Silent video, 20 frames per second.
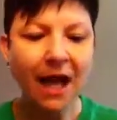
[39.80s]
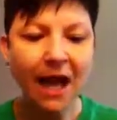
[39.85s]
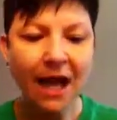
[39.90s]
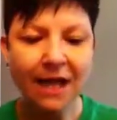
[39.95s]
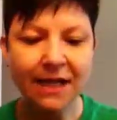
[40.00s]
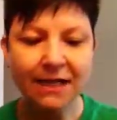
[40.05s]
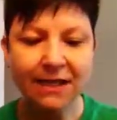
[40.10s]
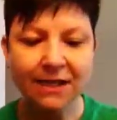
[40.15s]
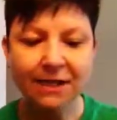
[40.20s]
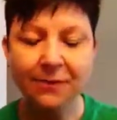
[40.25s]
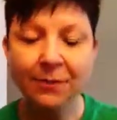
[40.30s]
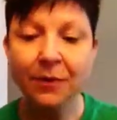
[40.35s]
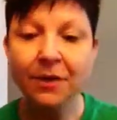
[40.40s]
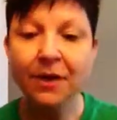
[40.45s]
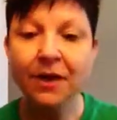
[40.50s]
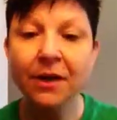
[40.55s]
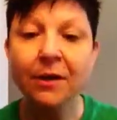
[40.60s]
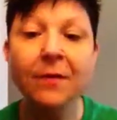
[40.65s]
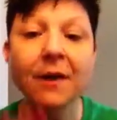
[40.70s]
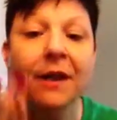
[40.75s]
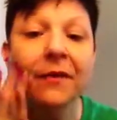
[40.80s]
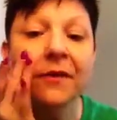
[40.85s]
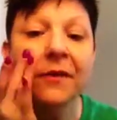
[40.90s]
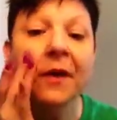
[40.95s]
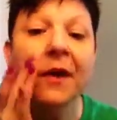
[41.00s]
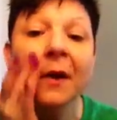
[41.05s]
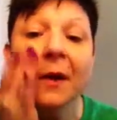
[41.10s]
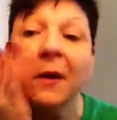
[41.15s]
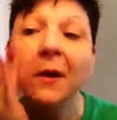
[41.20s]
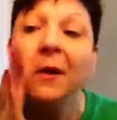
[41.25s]
I just put it on my
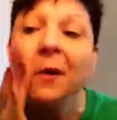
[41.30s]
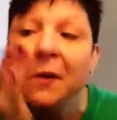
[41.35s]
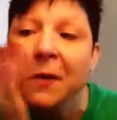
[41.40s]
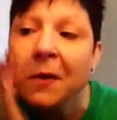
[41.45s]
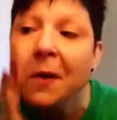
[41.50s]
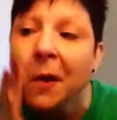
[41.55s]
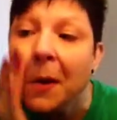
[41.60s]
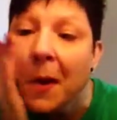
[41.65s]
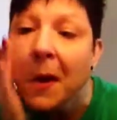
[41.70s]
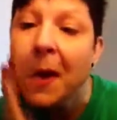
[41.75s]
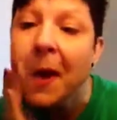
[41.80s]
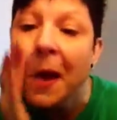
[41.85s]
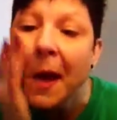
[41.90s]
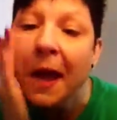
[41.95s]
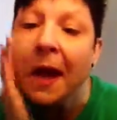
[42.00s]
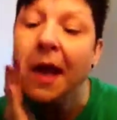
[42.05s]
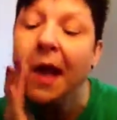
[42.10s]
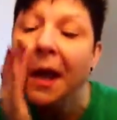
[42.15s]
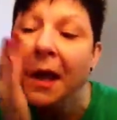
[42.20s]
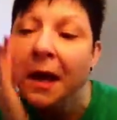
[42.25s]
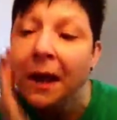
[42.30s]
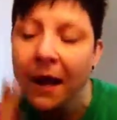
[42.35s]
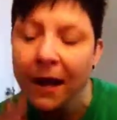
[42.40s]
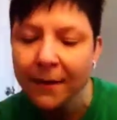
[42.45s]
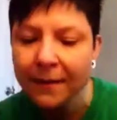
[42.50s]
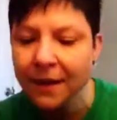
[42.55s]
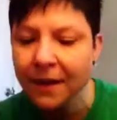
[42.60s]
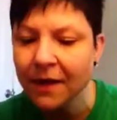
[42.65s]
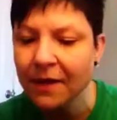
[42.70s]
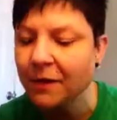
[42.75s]
fingers, and
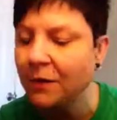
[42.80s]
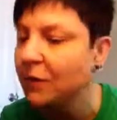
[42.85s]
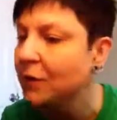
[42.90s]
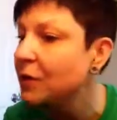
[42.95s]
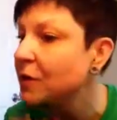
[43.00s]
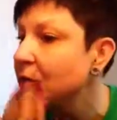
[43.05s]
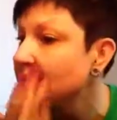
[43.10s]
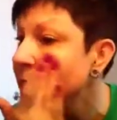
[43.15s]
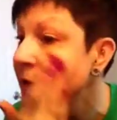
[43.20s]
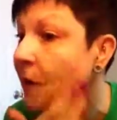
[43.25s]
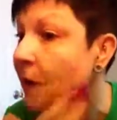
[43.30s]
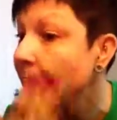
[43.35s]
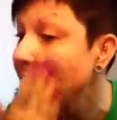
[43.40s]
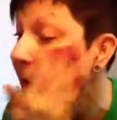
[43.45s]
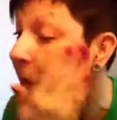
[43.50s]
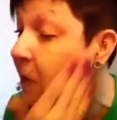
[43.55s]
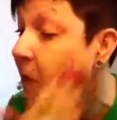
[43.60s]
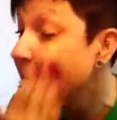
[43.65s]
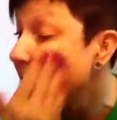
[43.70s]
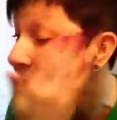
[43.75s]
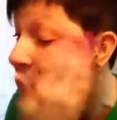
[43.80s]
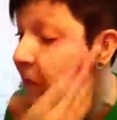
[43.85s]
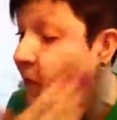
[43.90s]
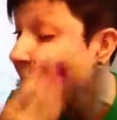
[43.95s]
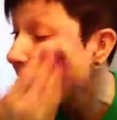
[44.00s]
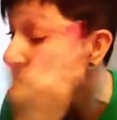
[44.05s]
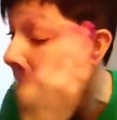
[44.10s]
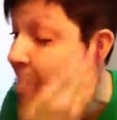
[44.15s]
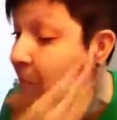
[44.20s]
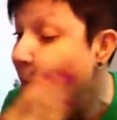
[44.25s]
I'm not really sure how to do this. I've
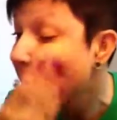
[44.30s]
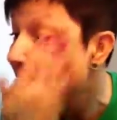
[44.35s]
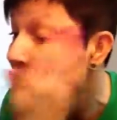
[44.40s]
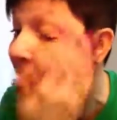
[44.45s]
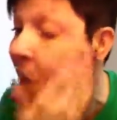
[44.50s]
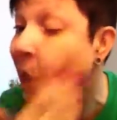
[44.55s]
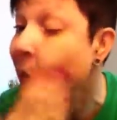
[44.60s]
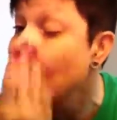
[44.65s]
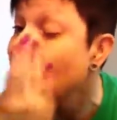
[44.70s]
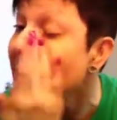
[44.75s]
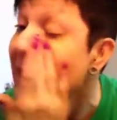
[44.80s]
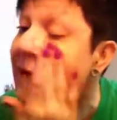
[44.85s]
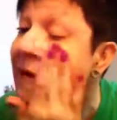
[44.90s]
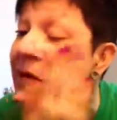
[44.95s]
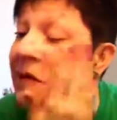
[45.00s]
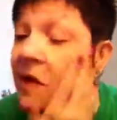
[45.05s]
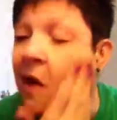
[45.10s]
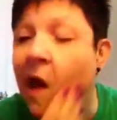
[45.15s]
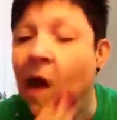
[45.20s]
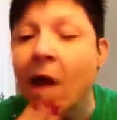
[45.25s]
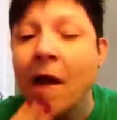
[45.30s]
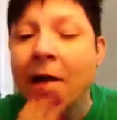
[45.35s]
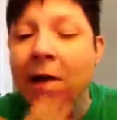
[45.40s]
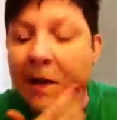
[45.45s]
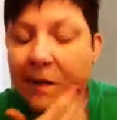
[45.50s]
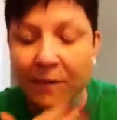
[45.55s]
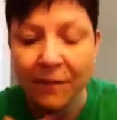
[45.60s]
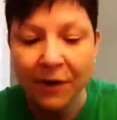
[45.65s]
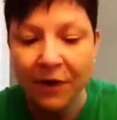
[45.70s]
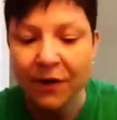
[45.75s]
got my
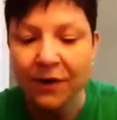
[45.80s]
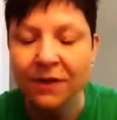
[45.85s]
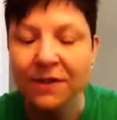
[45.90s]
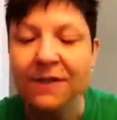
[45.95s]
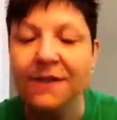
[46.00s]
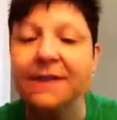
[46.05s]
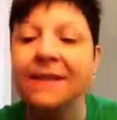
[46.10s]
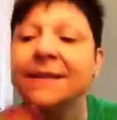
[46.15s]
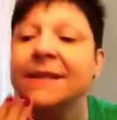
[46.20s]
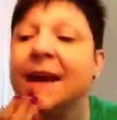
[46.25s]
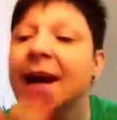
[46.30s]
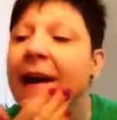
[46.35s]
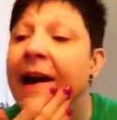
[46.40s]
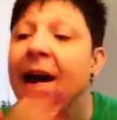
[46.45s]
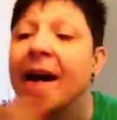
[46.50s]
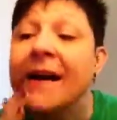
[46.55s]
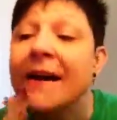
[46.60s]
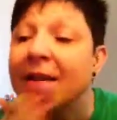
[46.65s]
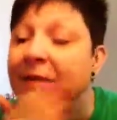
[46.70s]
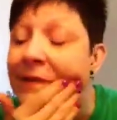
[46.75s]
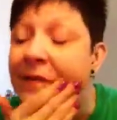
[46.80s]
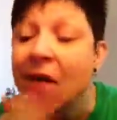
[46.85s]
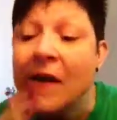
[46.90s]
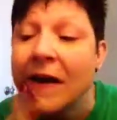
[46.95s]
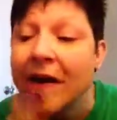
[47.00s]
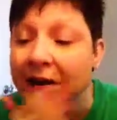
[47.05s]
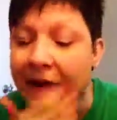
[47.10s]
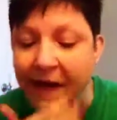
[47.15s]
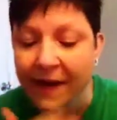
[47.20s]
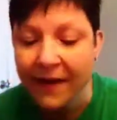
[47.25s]
mirror to the side. If
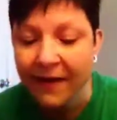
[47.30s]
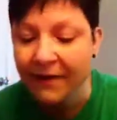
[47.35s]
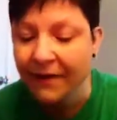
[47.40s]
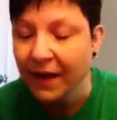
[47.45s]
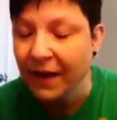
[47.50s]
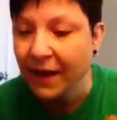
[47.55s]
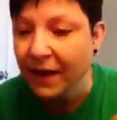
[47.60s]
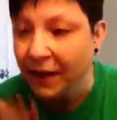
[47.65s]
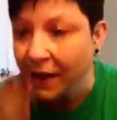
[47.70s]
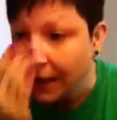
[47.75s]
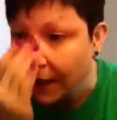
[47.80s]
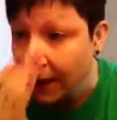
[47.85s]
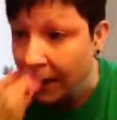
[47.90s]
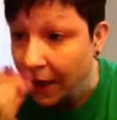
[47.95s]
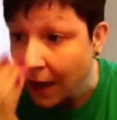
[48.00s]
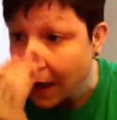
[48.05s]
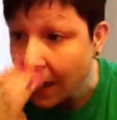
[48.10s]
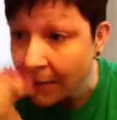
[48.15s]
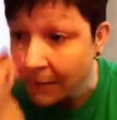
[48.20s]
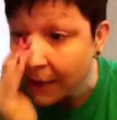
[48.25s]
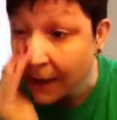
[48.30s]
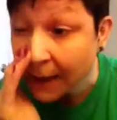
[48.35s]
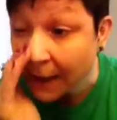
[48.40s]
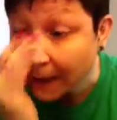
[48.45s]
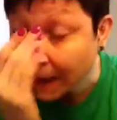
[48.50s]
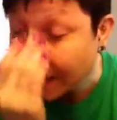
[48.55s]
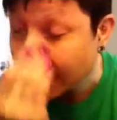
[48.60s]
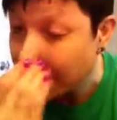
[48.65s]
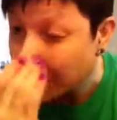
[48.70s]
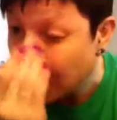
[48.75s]
y'all have any
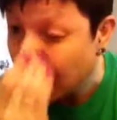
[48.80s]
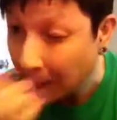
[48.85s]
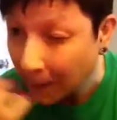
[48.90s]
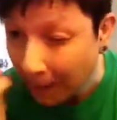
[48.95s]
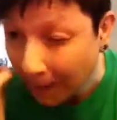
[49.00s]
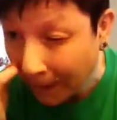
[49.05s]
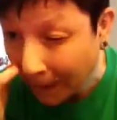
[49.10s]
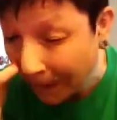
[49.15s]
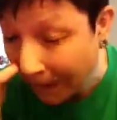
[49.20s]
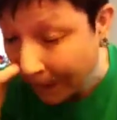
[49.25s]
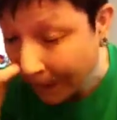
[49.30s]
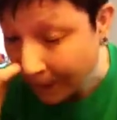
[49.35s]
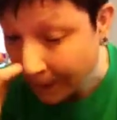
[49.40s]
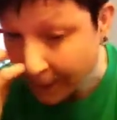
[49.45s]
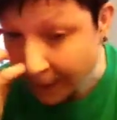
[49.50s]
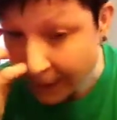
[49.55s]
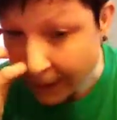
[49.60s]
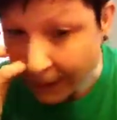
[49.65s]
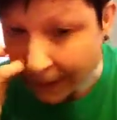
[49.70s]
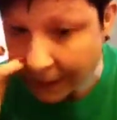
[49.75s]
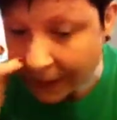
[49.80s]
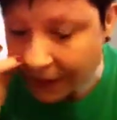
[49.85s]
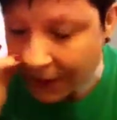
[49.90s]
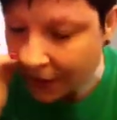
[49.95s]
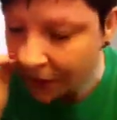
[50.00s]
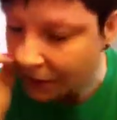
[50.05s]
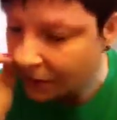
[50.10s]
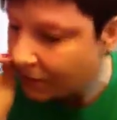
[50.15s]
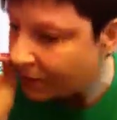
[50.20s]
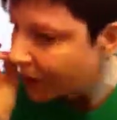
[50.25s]
comments, or I'm going to take my
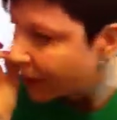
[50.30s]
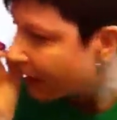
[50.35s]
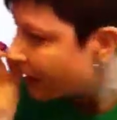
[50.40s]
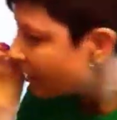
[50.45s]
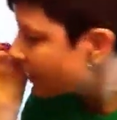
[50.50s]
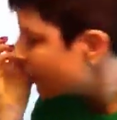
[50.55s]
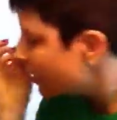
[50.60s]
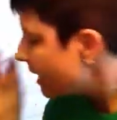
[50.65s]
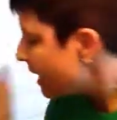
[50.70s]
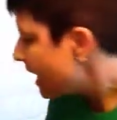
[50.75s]
nose ring out.